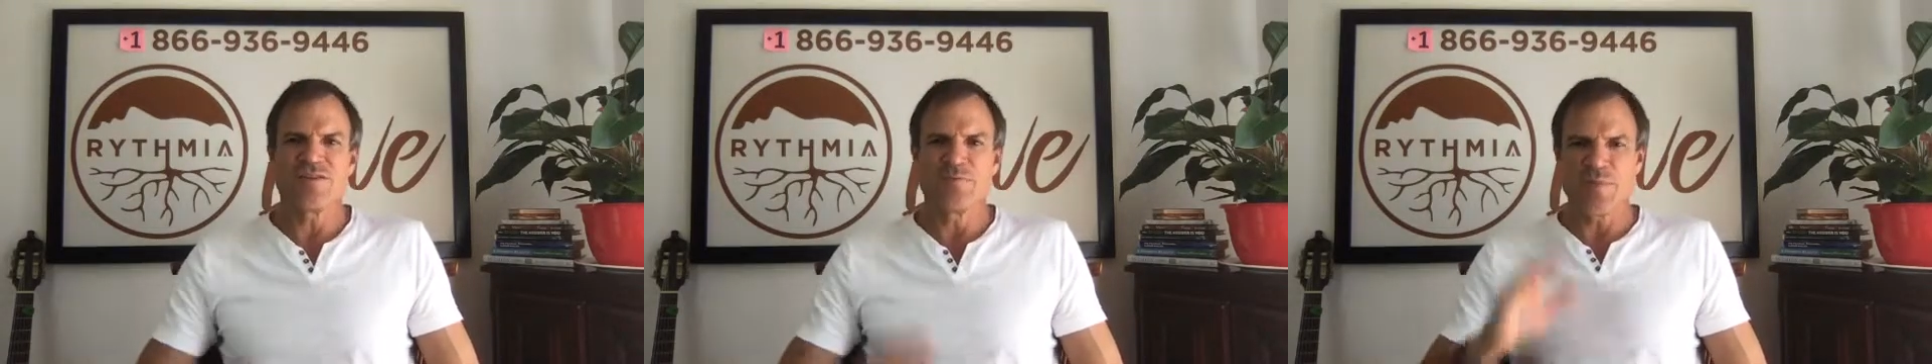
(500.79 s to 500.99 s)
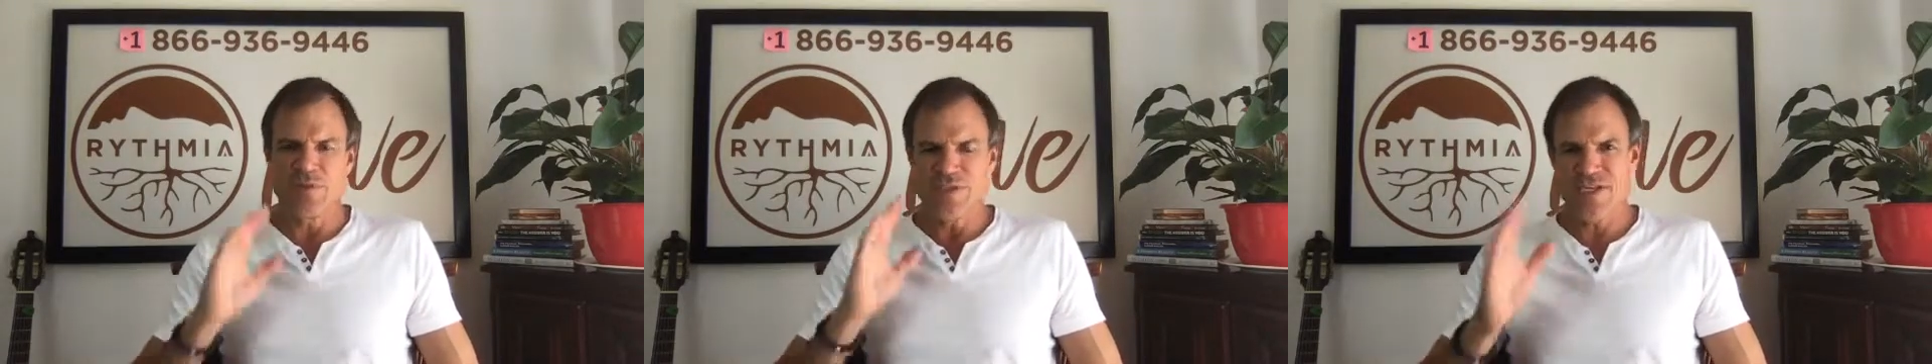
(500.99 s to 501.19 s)

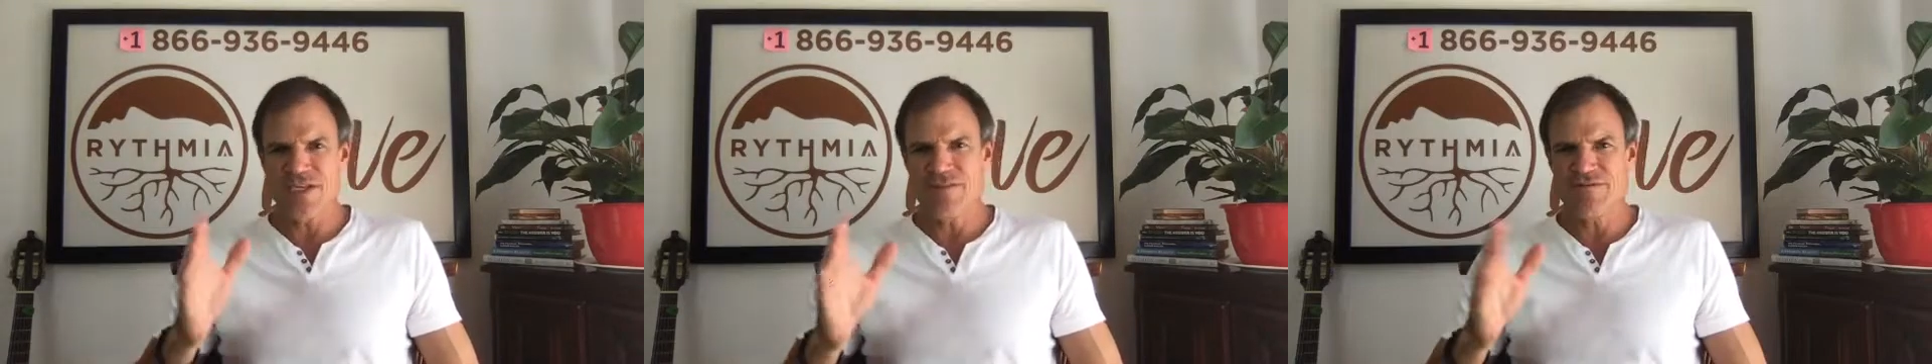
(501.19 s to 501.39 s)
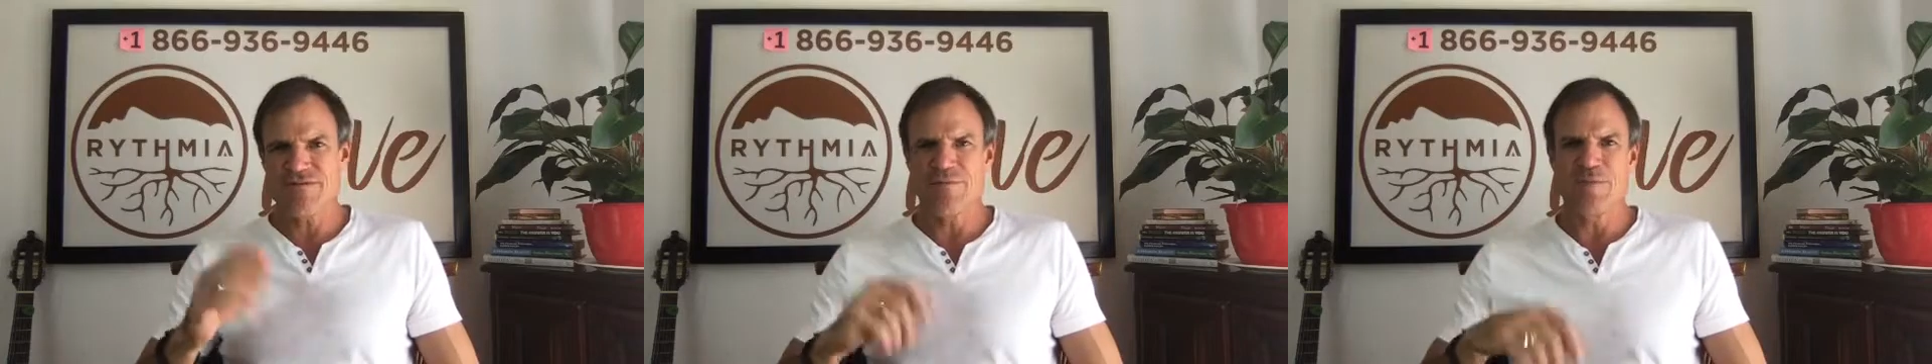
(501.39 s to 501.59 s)

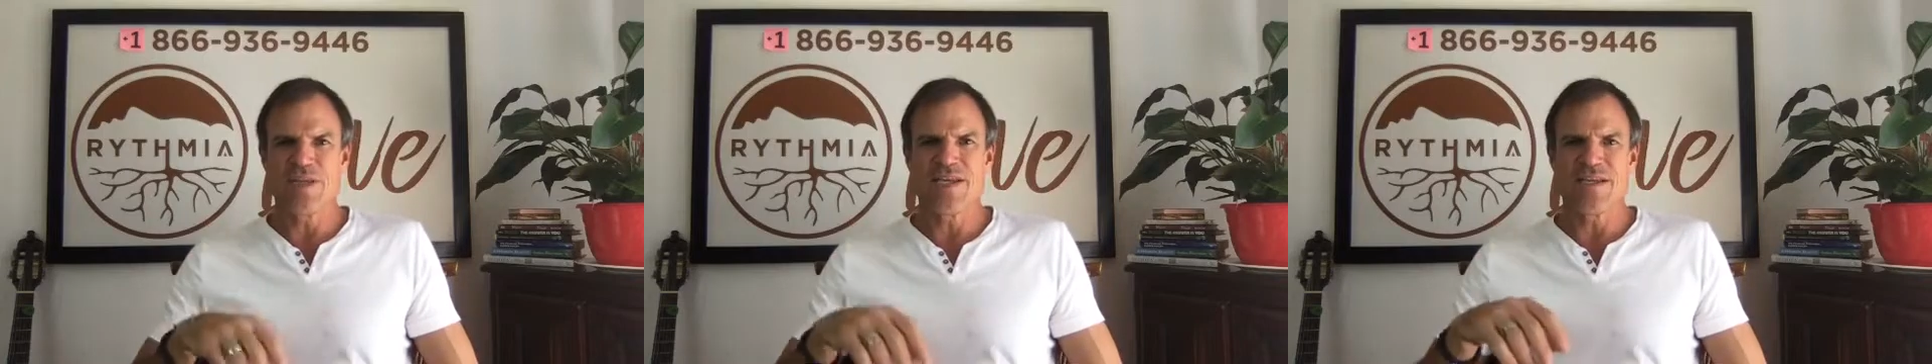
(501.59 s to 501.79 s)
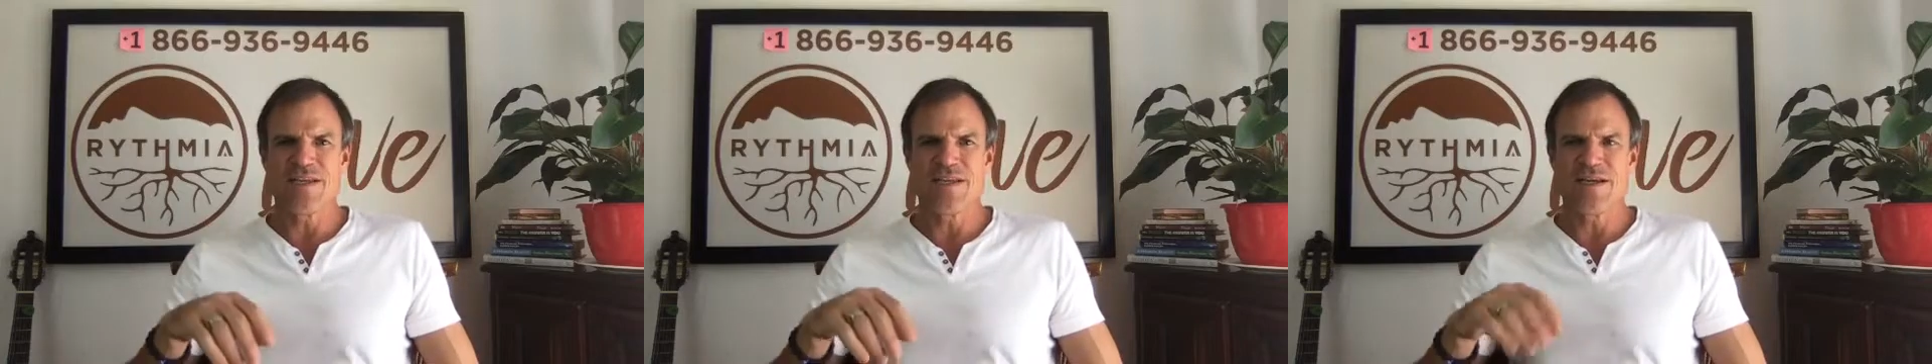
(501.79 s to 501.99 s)
believe
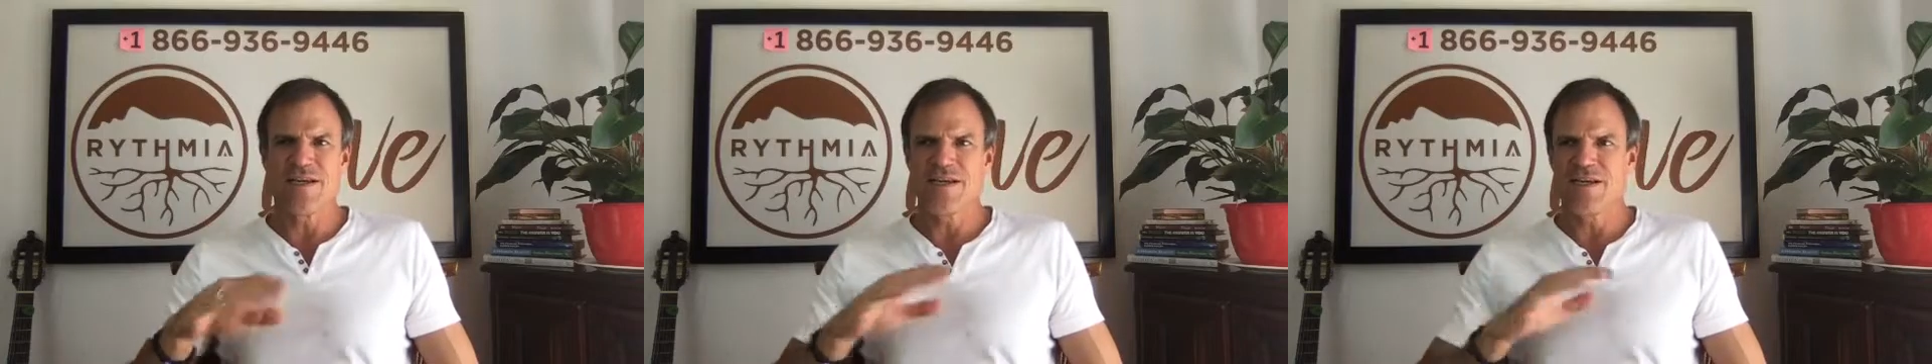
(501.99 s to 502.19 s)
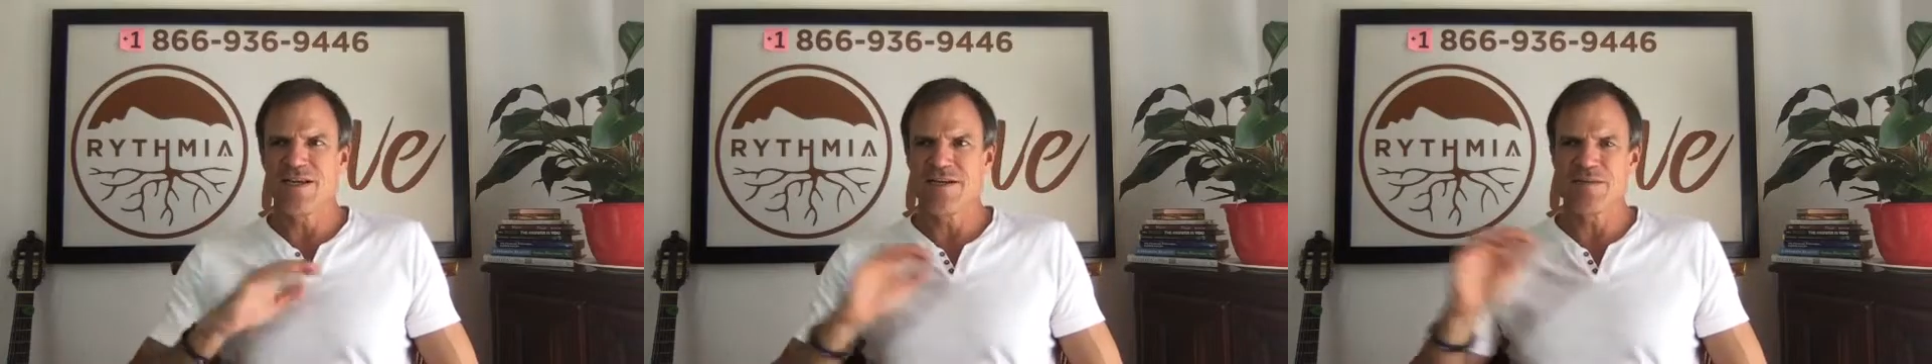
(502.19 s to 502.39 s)

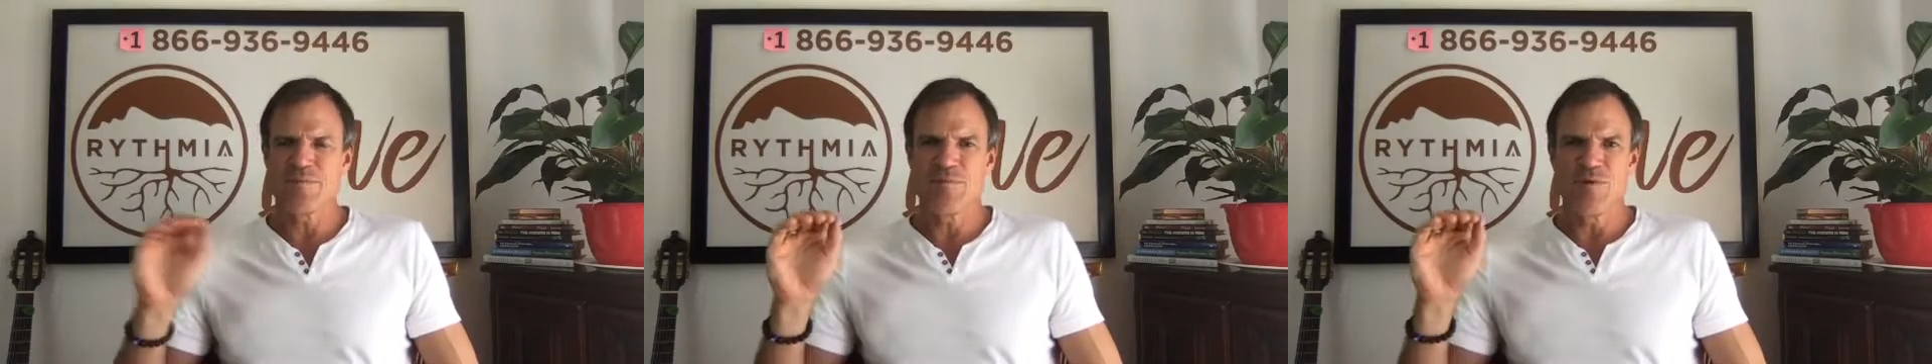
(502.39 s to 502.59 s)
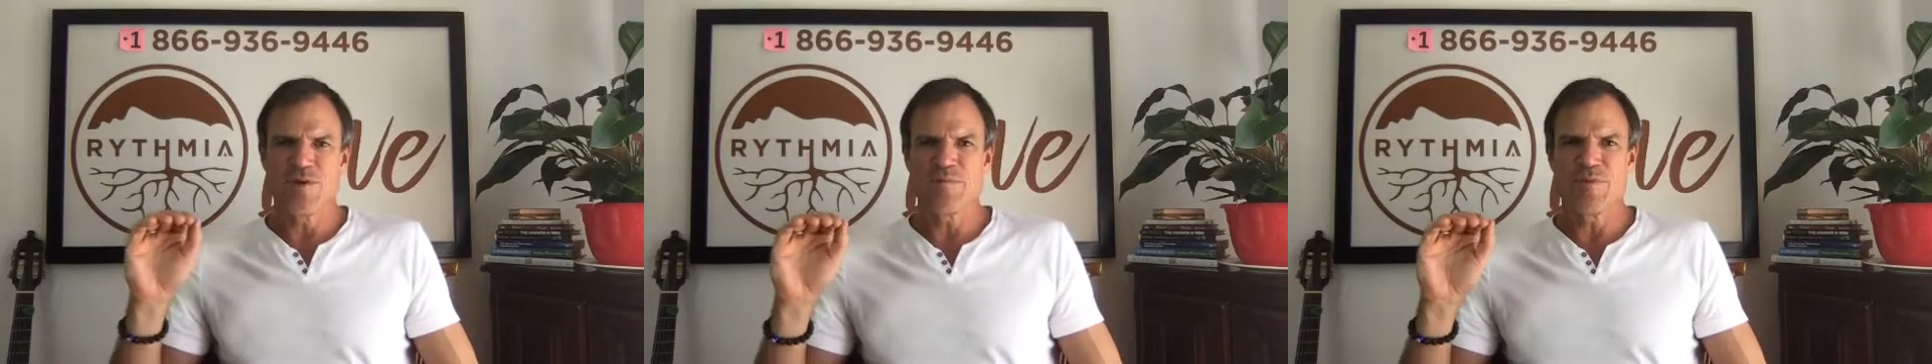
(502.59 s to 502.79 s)
point